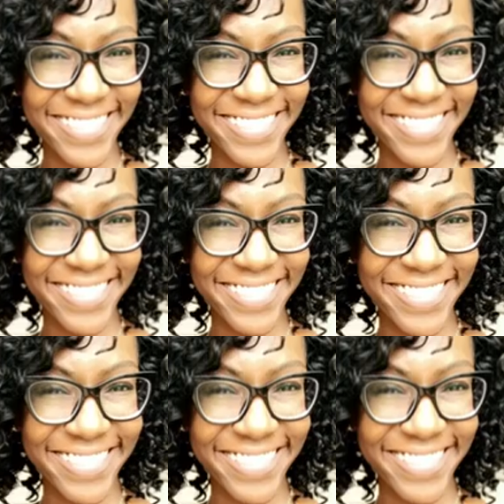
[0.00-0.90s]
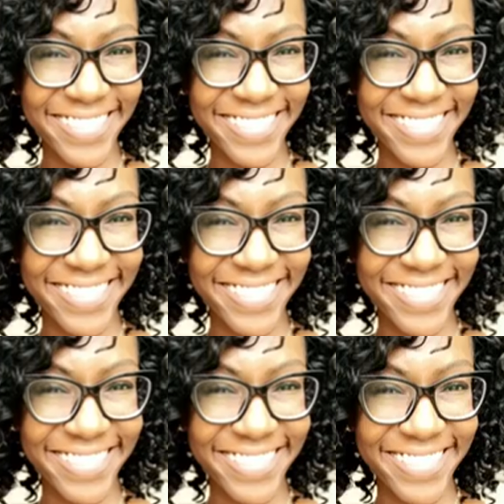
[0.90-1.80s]

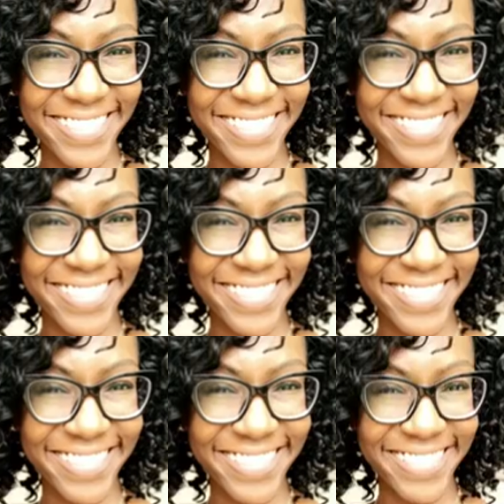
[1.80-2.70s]
[no speech]